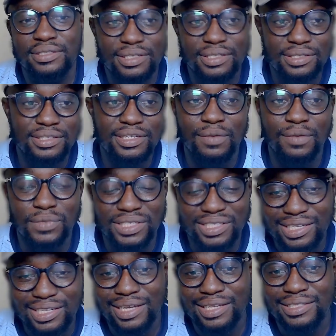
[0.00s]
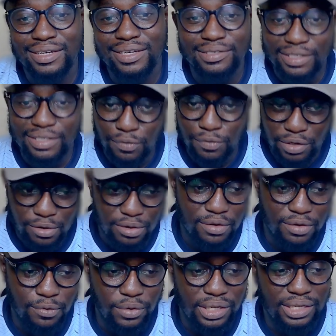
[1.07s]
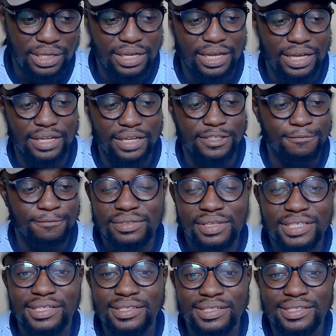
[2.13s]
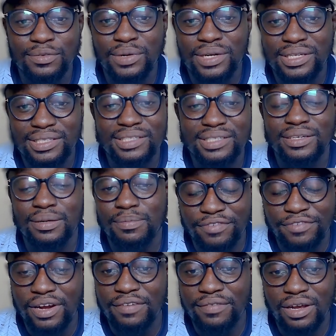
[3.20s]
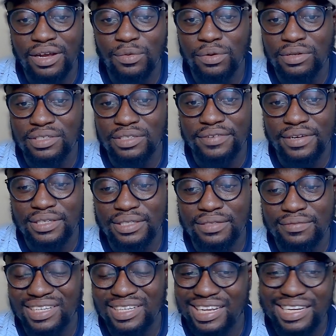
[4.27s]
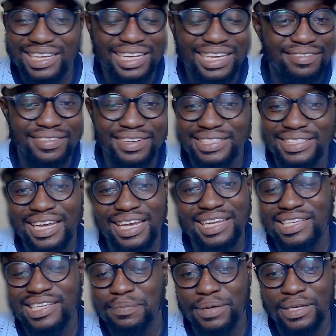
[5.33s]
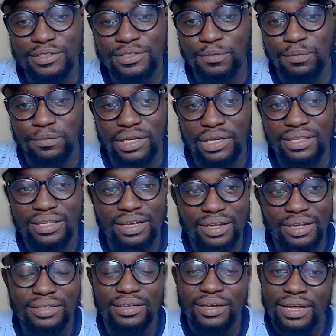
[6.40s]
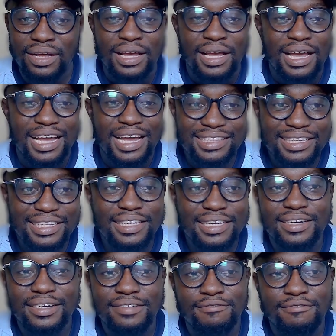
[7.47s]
this time we stuck it out and we got the win in the end. Leicester City were set up very, very well defensively. They didn't give us any space to breathe. And I think